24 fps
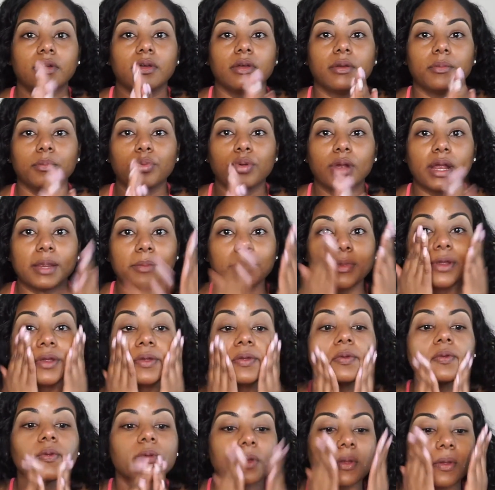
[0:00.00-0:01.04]

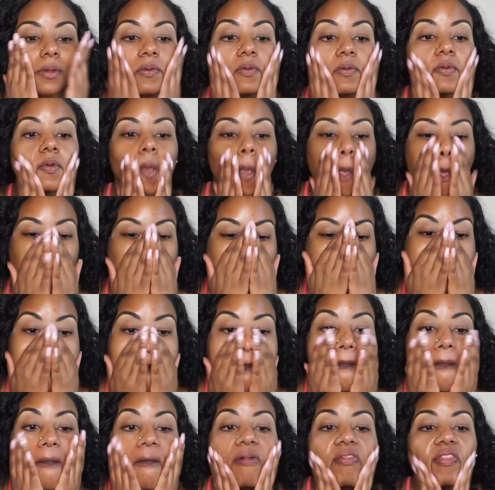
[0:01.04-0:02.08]
primer,
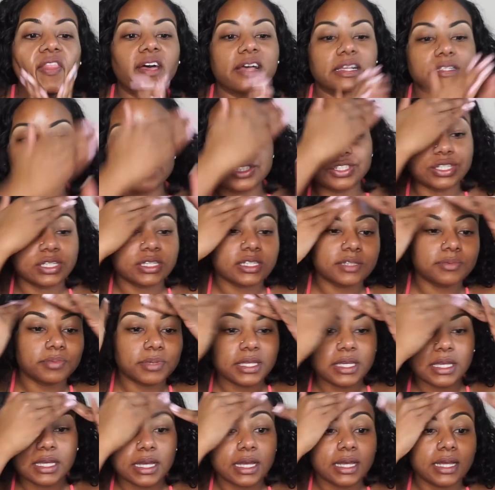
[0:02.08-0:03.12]
and that's just
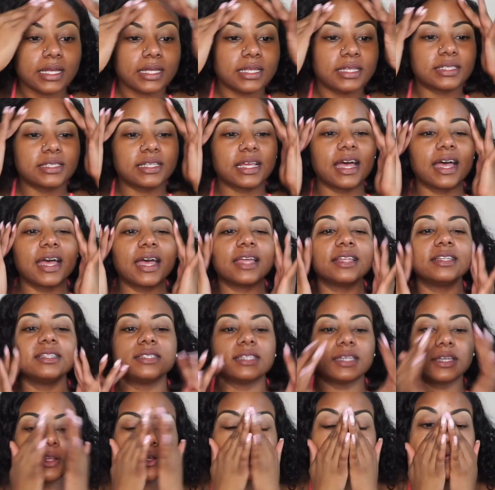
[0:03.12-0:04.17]
because I
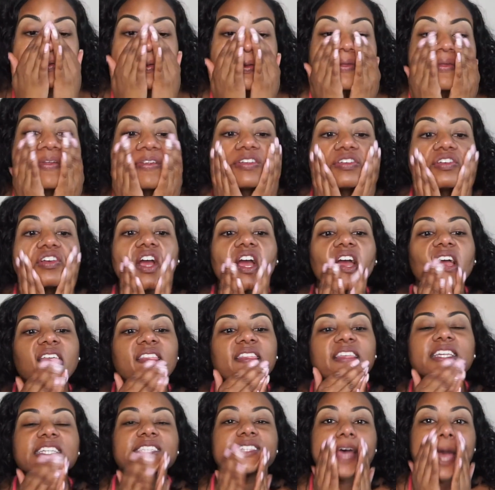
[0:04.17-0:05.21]
did already try
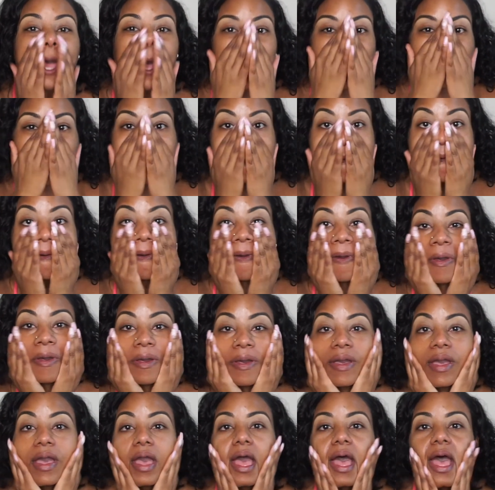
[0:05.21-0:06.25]
this out,
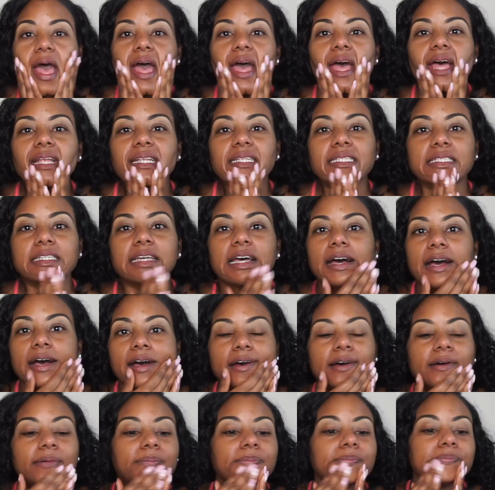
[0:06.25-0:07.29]
and
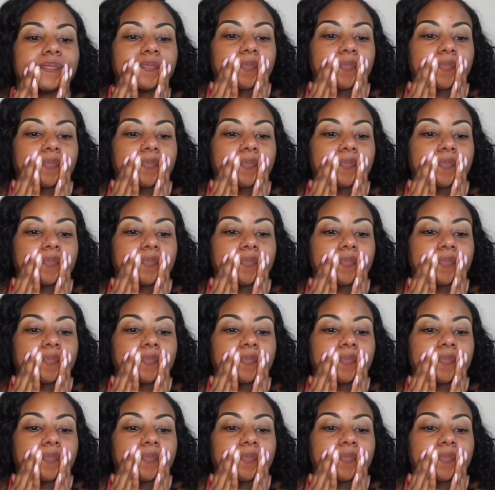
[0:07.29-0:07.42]
I